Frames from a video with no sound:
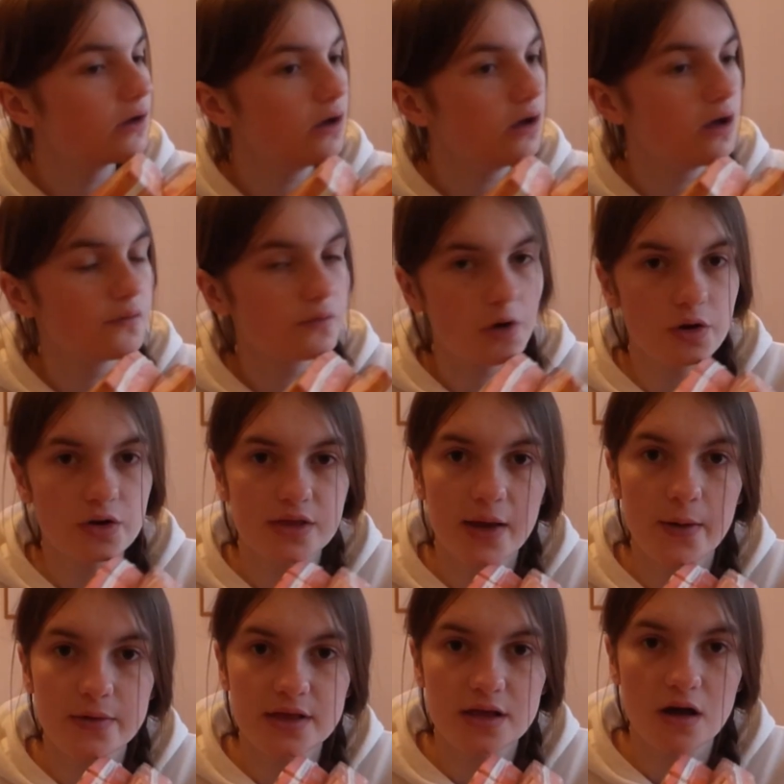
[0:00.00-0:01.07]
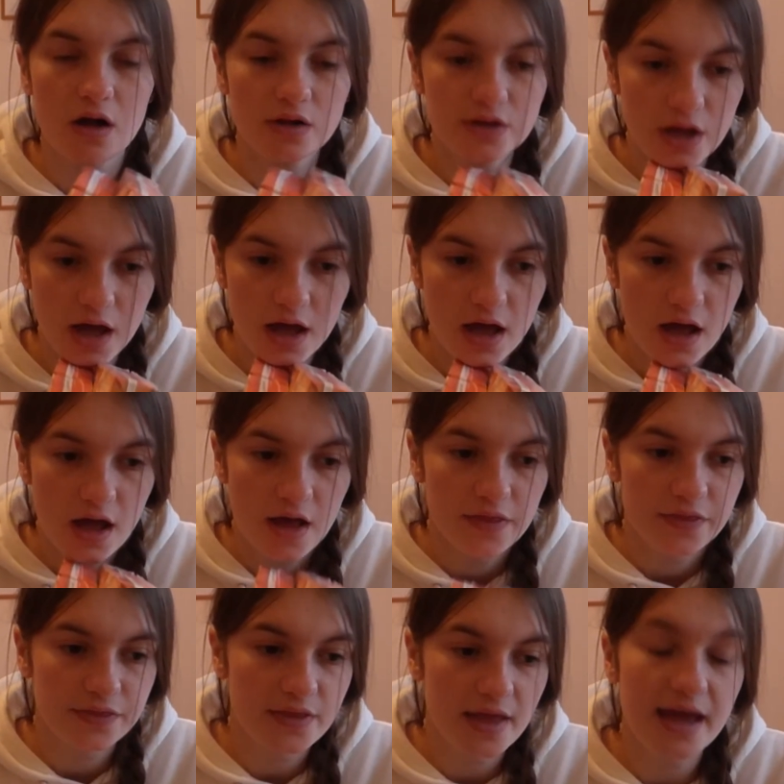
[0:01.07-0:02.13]
Oh, I'm going to say, what's it called?
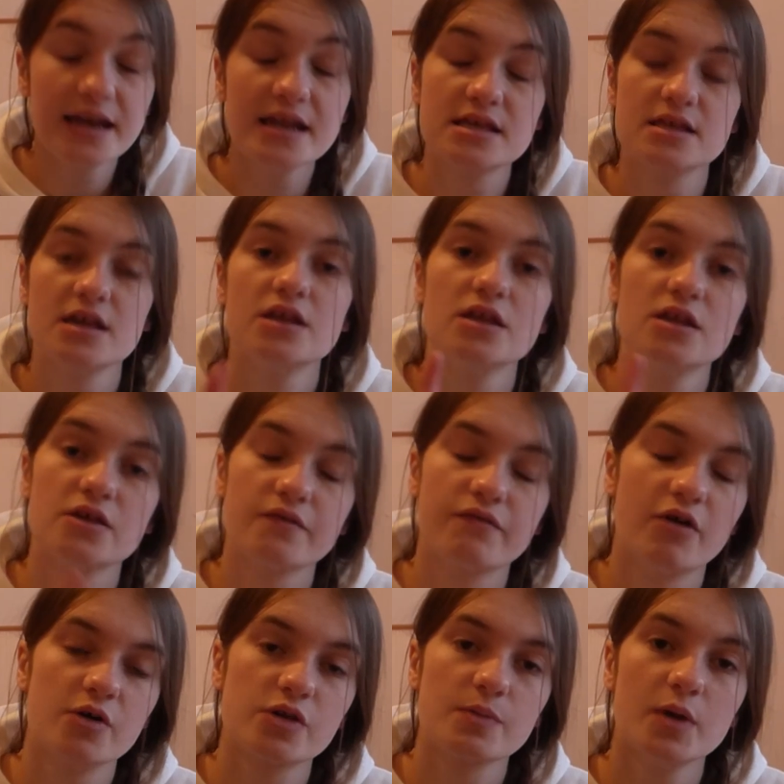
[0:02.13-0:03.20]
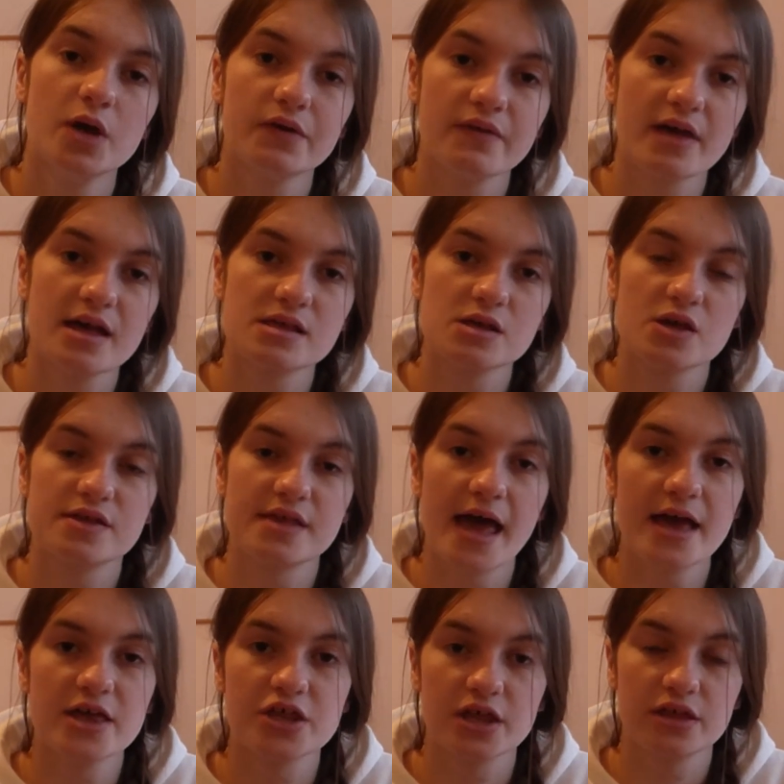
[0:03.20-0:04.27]
Innocent fruit smoothies, because
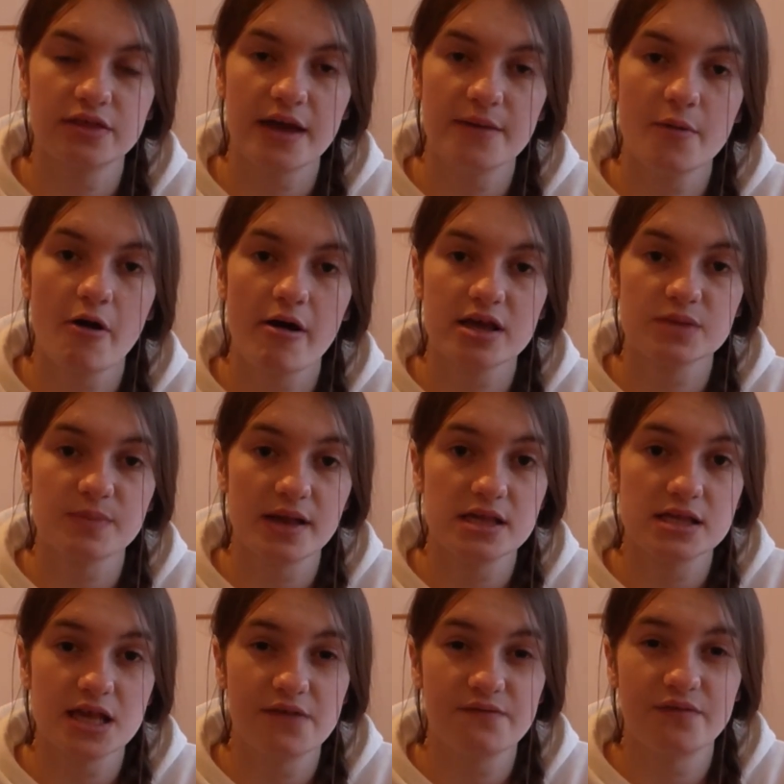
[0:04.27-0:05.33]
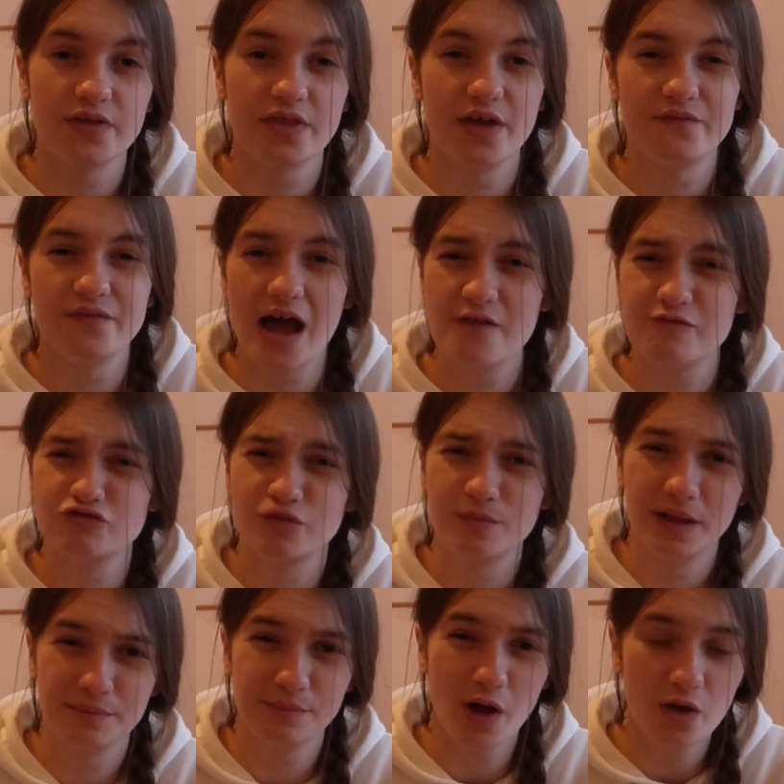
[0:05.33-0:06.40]
they're more expensive for the
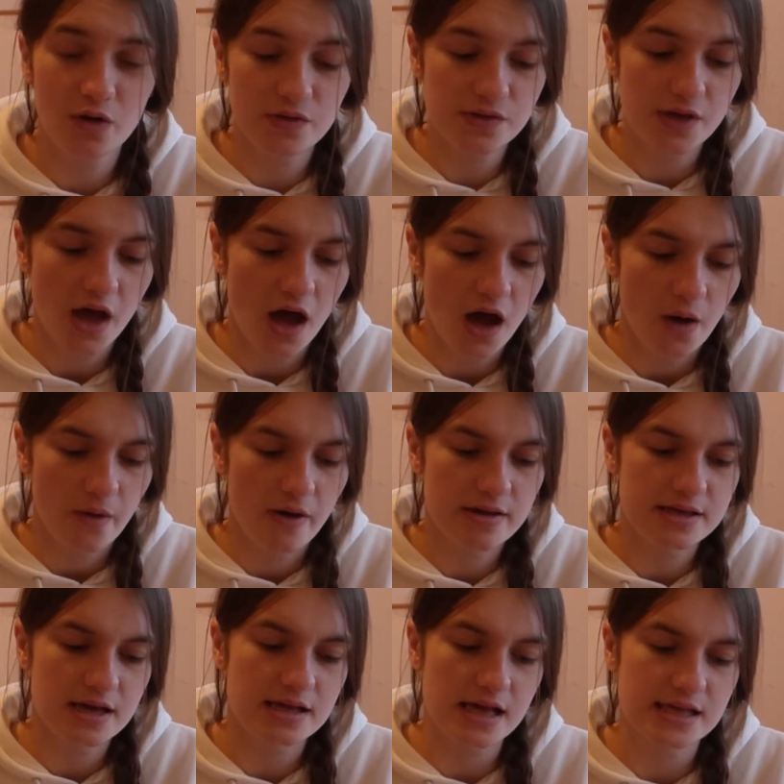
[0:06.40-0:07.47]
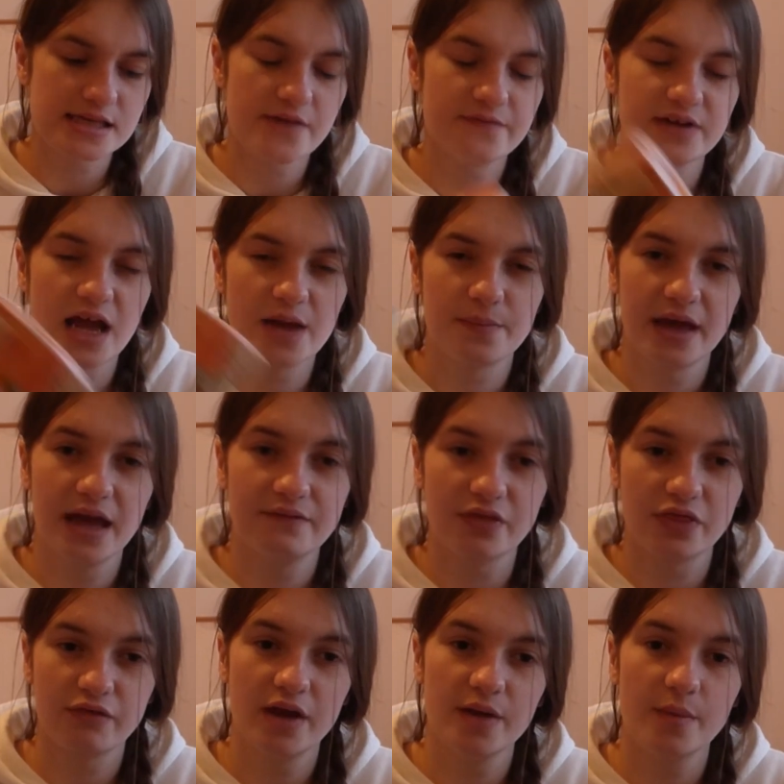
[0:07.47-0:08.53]
500ml bottles. Whereas these are 78p for
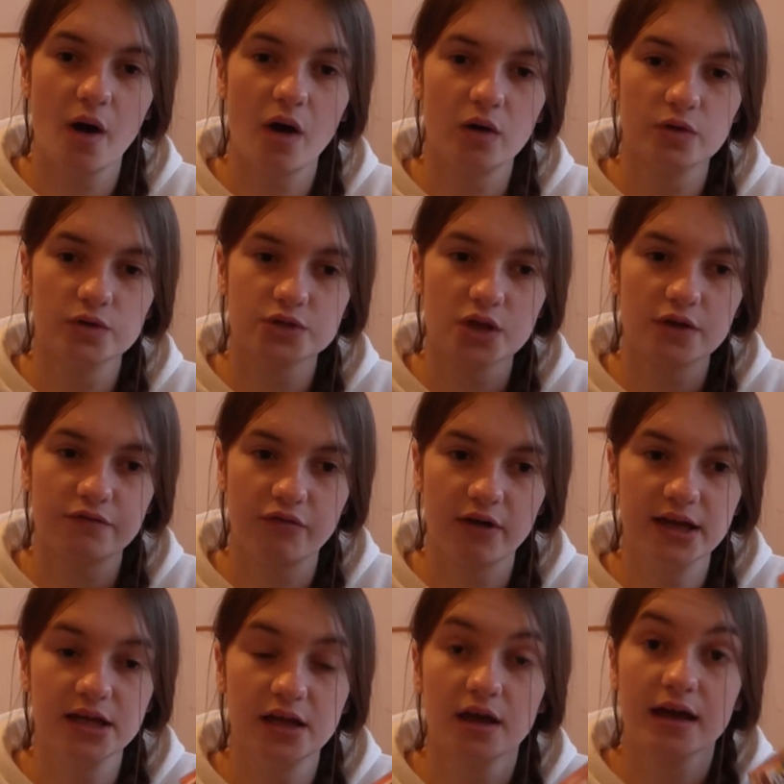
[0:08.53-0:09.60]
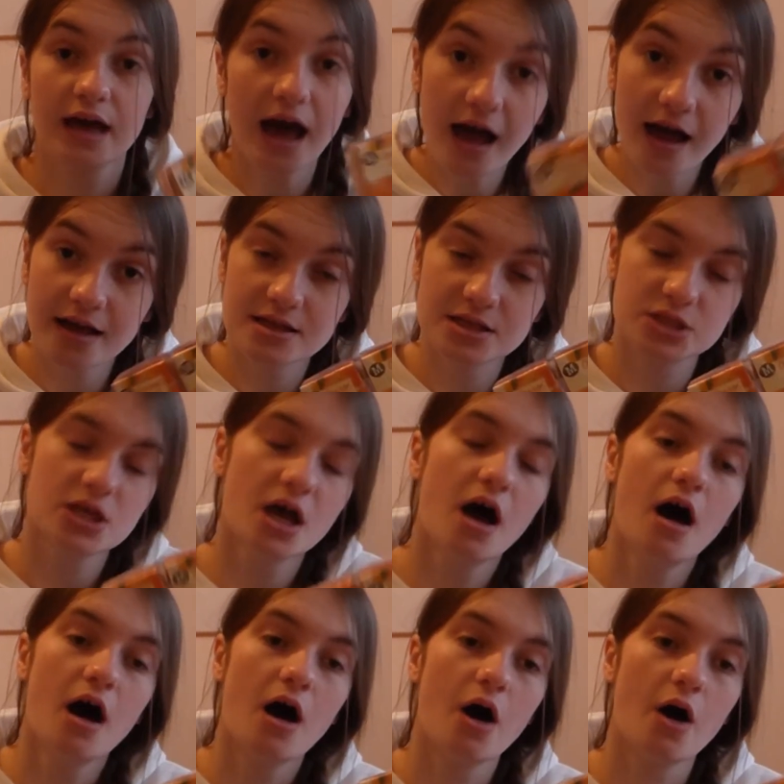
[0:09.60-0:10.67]
three bottles, three cartons
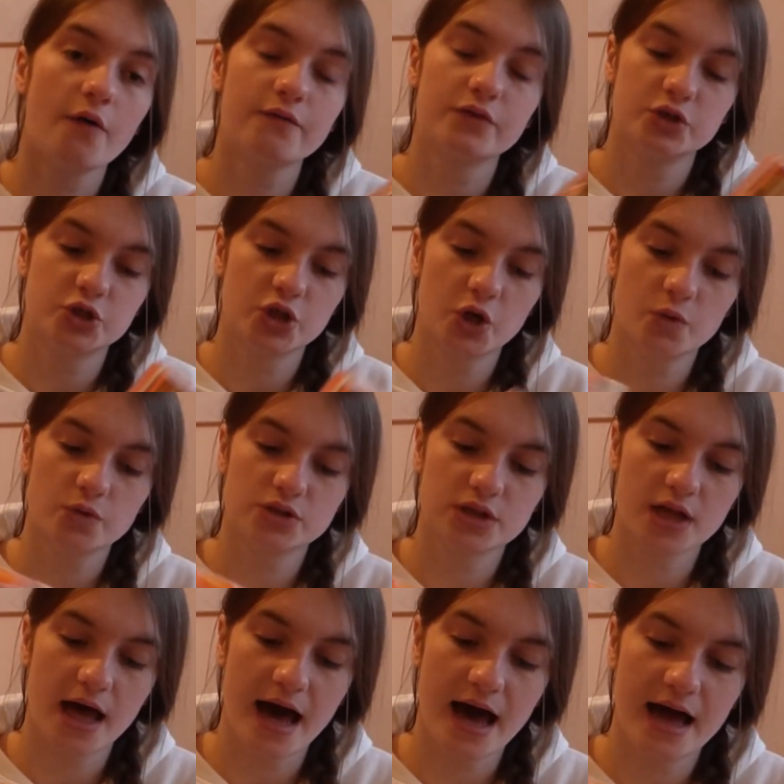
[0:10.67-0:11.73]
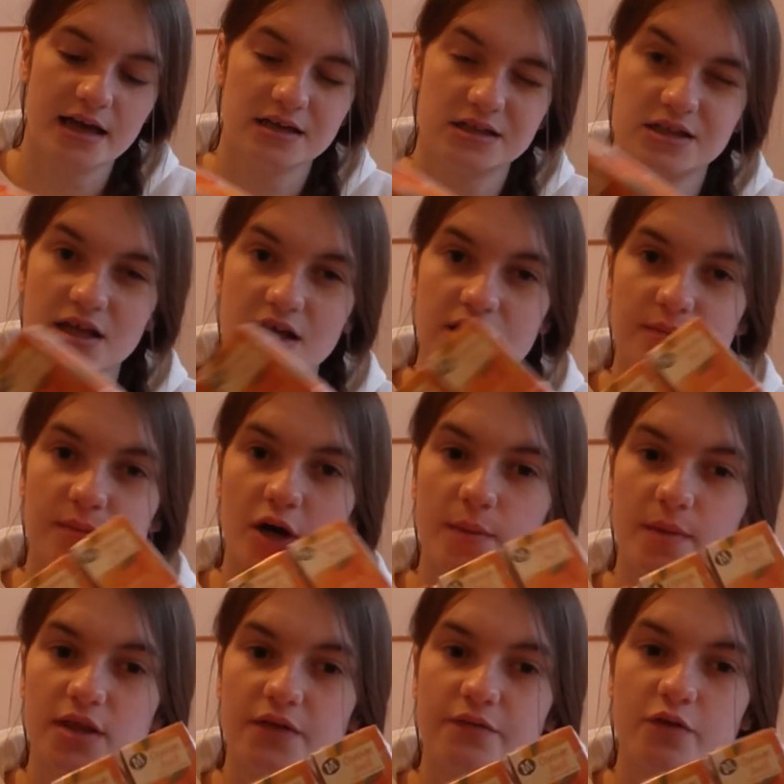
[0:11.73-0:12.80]
of juice. And at the
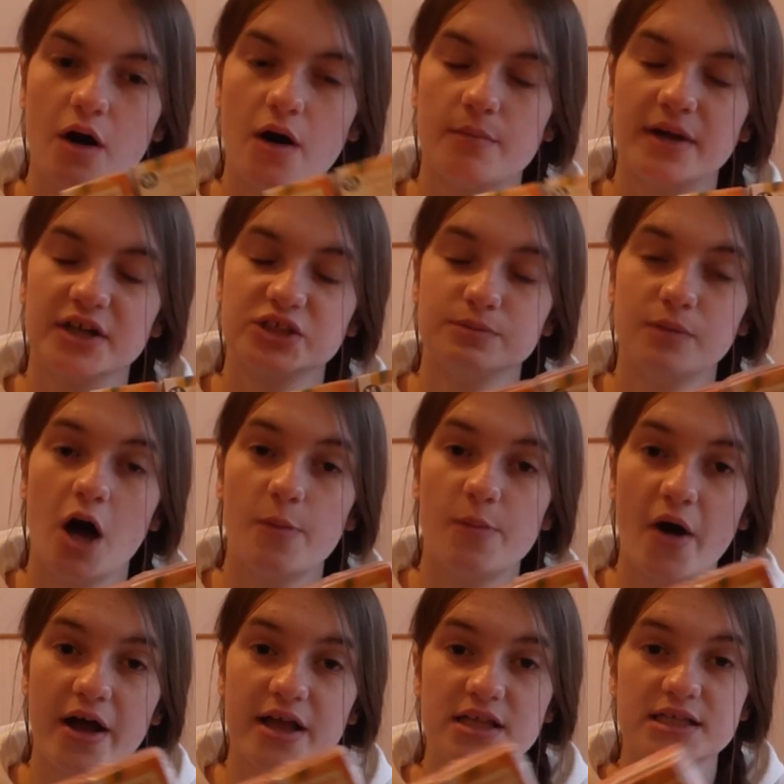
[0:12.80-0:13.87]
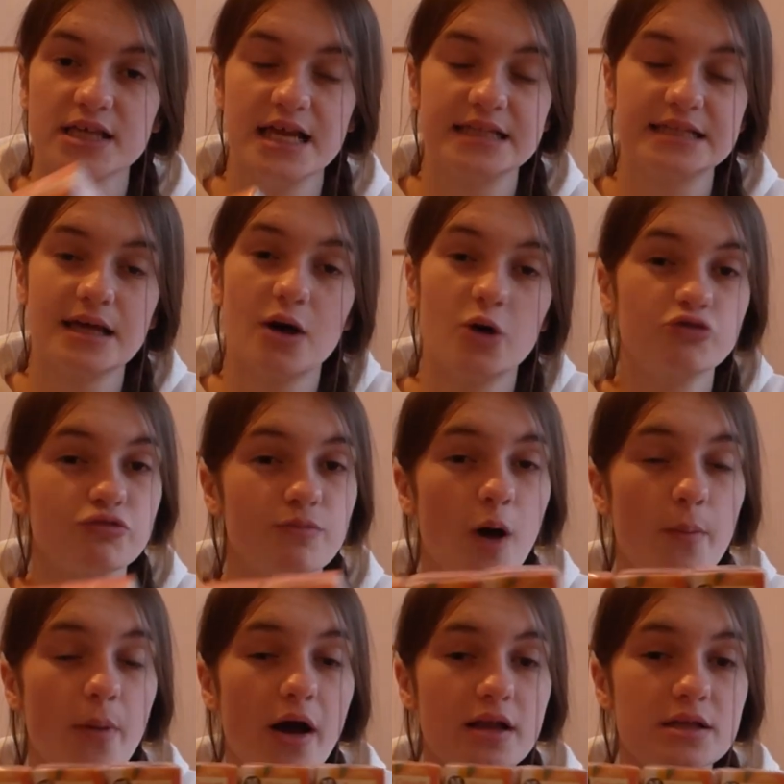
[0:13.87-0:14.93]
moment, they've got much more points, is 100
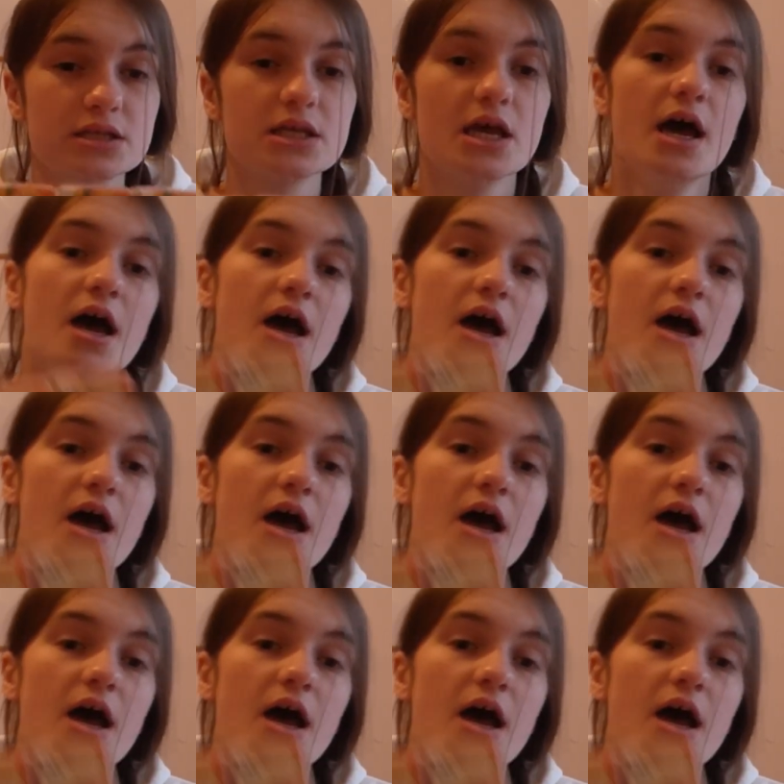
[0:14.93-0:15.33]
more points.